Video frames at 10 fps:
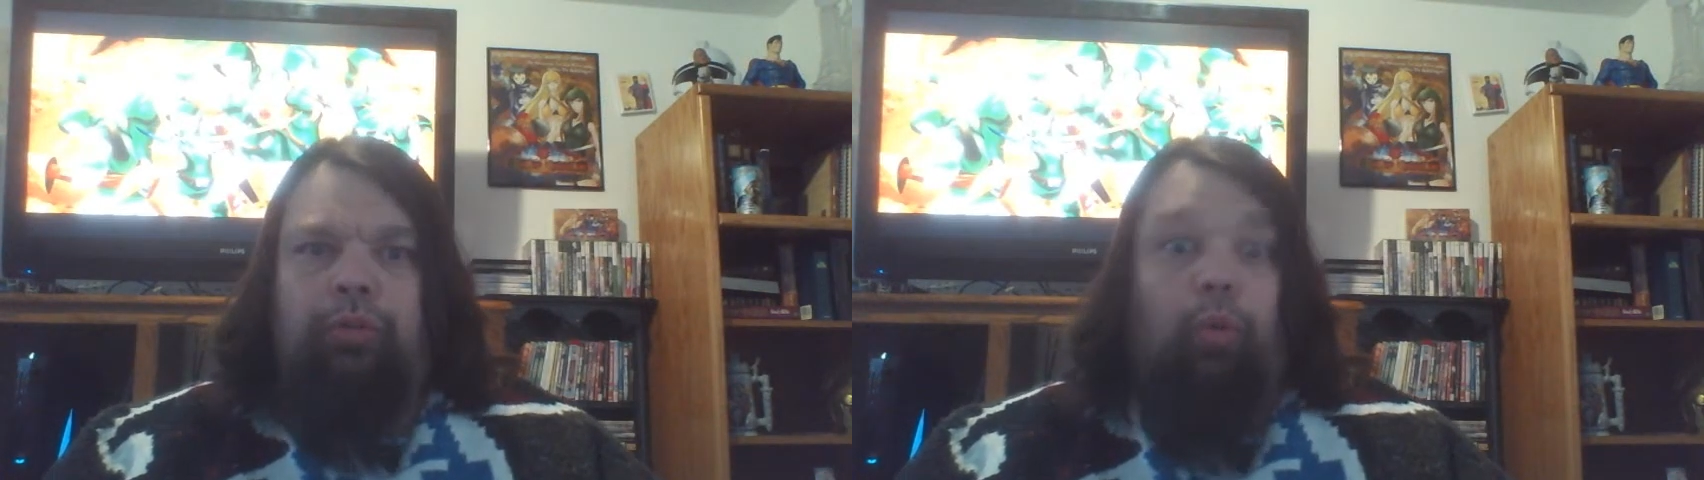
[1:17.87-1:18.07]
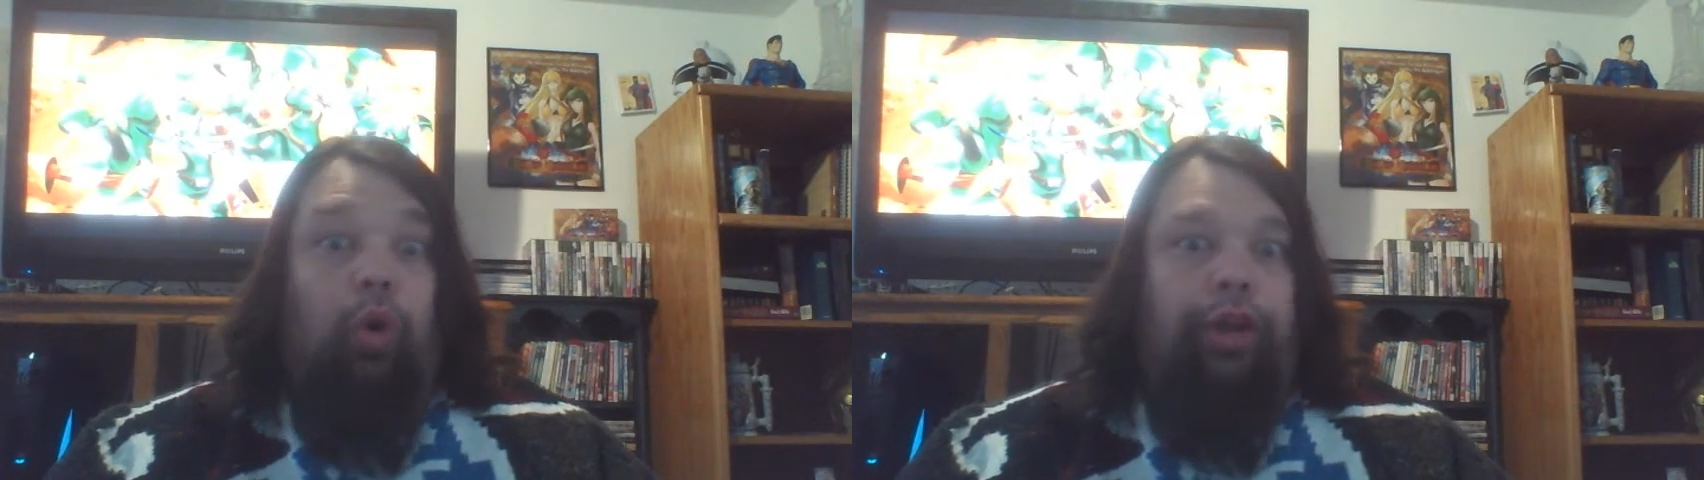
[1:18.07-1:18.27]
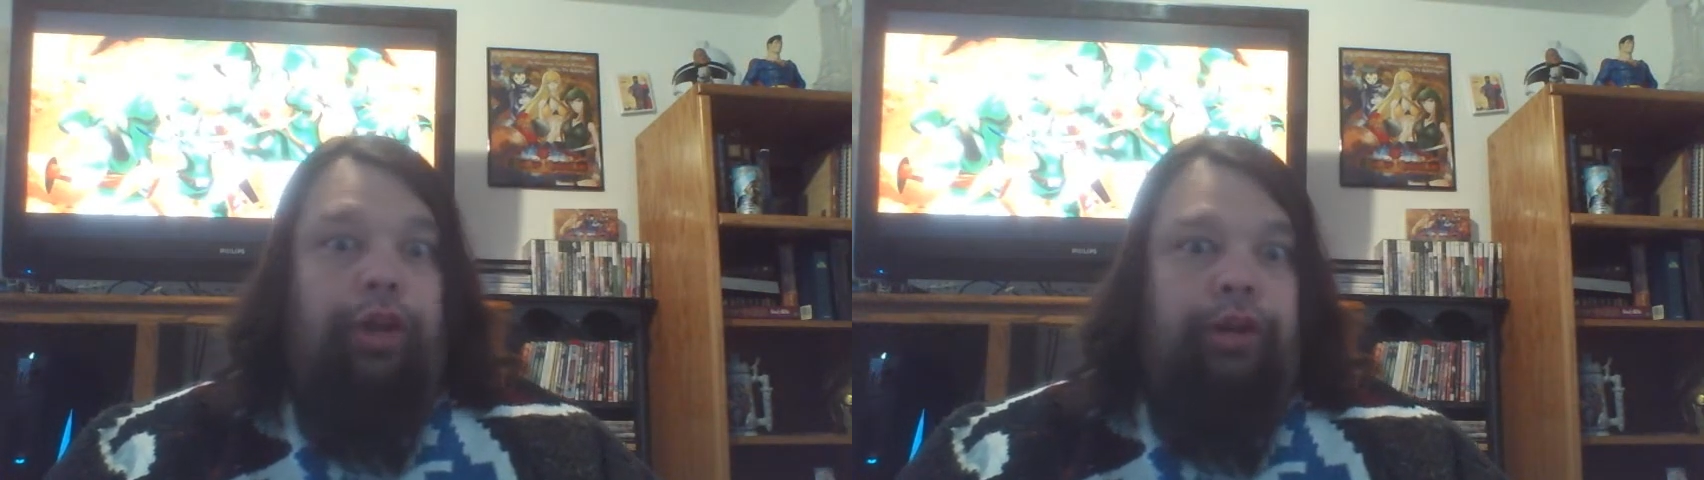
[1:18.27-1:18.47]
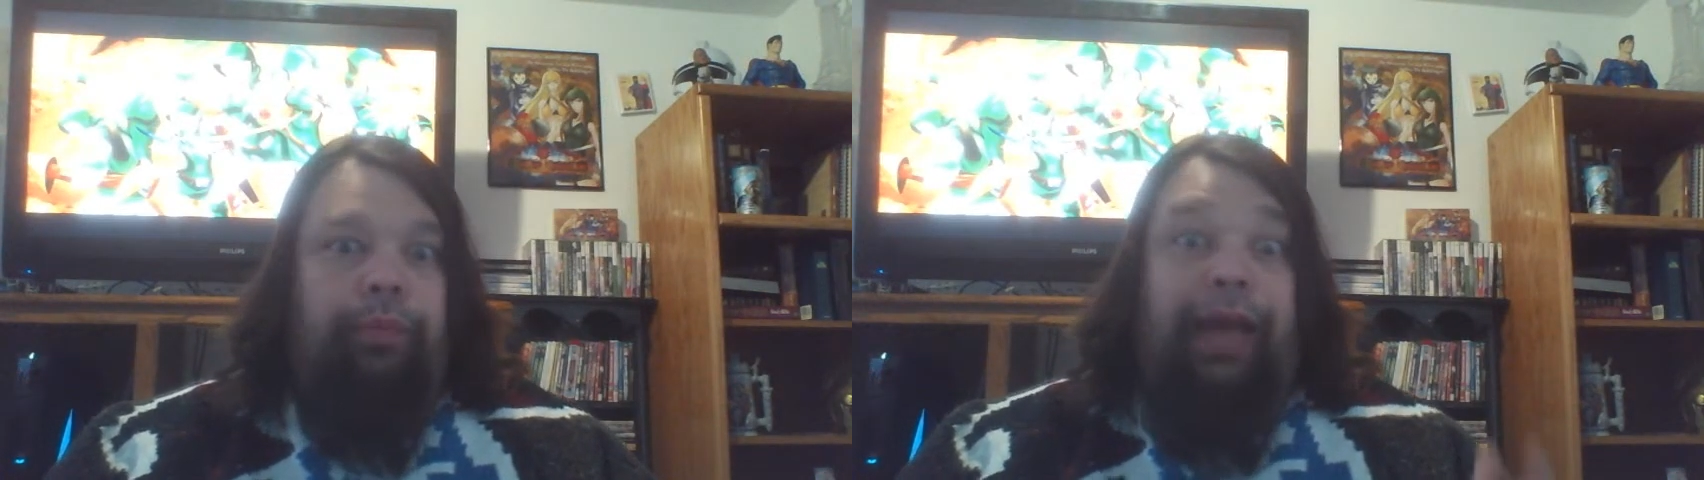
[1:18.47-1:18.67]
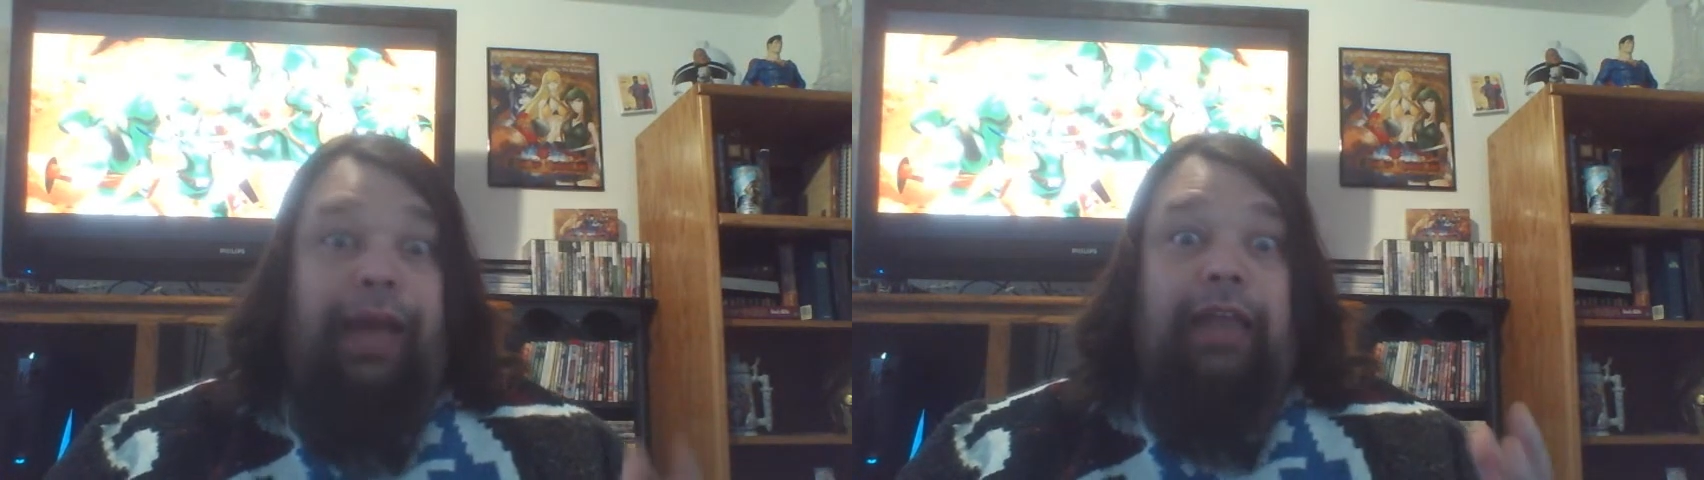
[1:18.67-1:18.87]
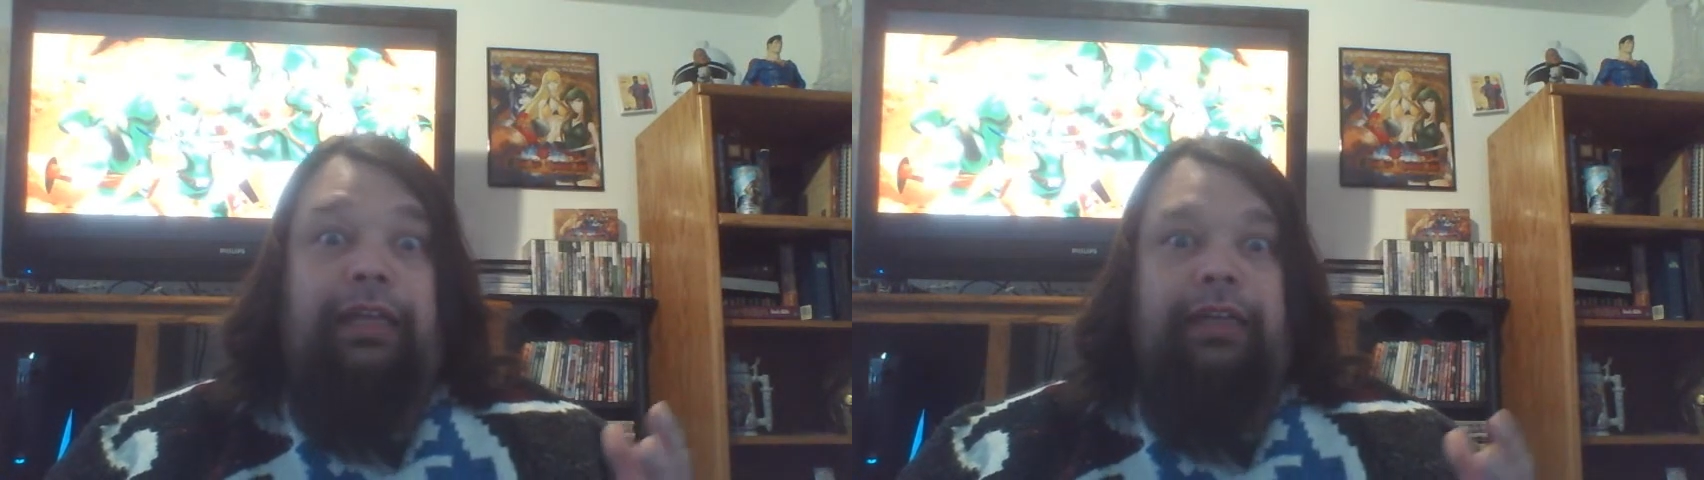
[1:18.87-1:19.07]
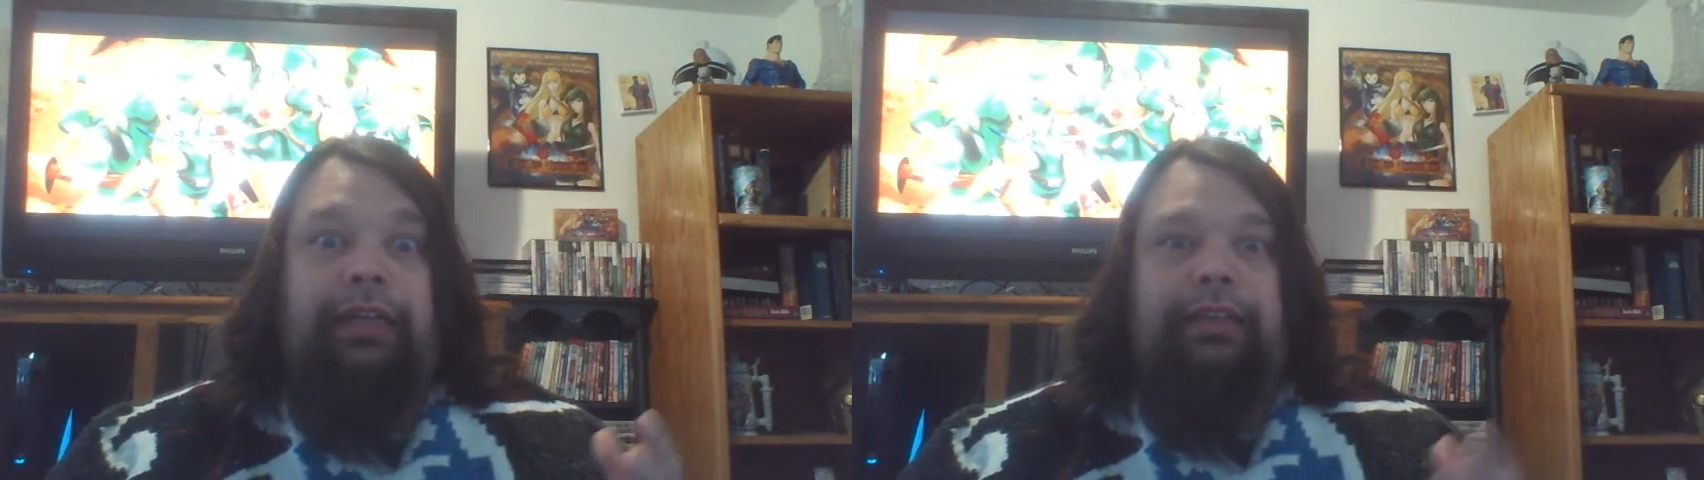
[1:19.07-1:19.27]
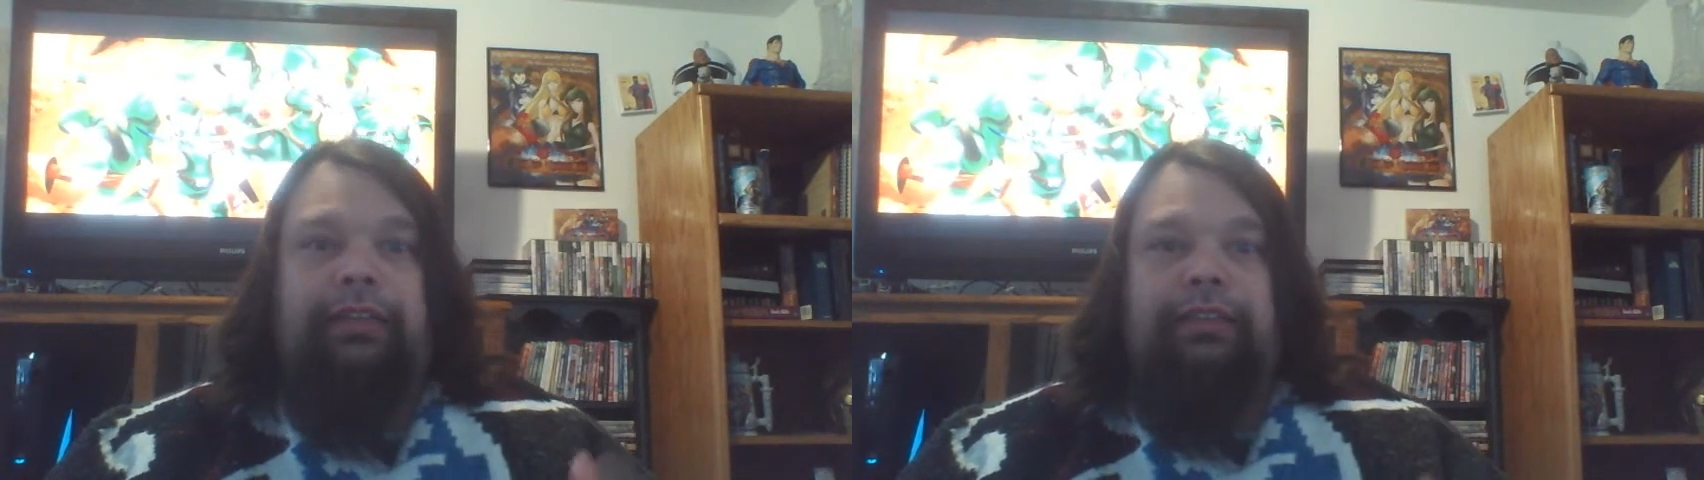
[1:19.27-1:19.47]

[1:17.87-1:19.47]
warrior, paladin,